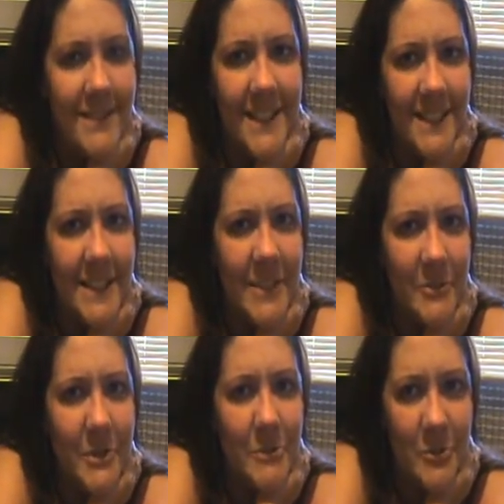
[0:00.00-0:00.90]
yeah, that
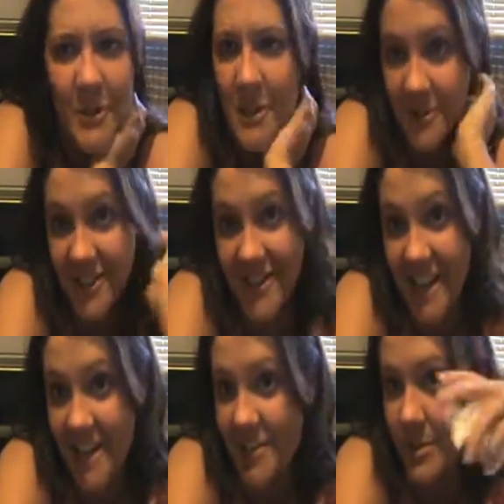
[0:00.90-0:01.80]
would be the point at which
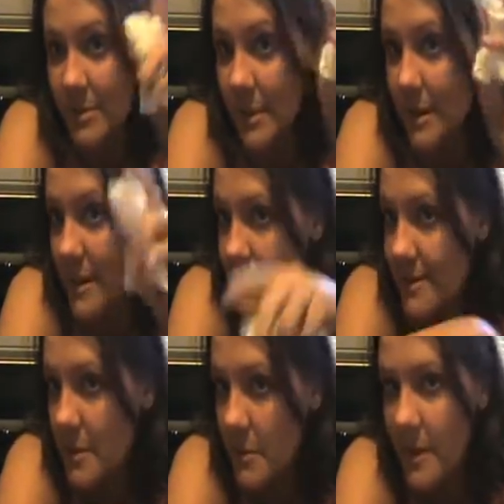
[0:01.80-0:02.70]
I totally
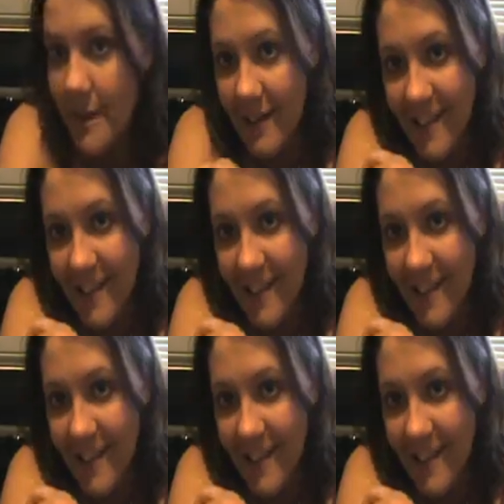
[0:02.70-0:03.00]
lost it, but